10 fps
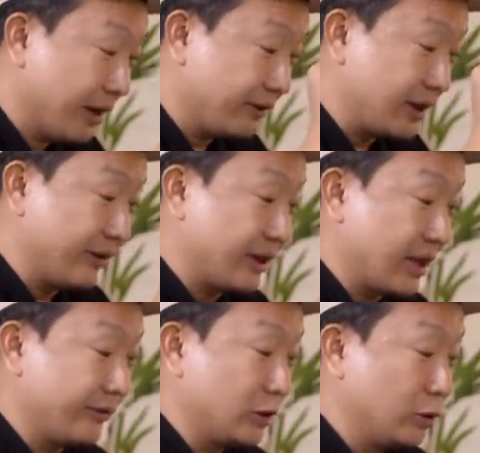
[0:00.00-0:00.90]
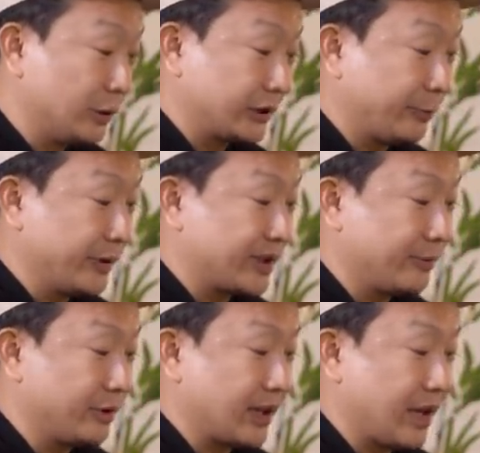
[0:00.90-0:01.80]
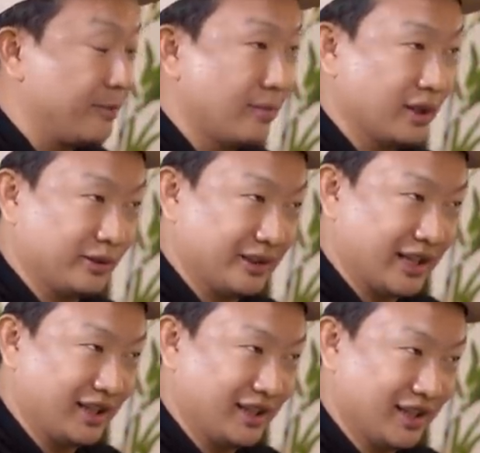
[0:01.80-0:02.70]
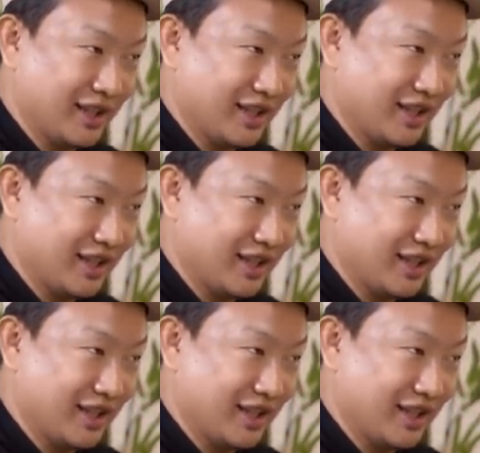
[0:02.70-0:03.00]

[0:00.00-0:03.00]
Never have I ever hooked up with someone I met online?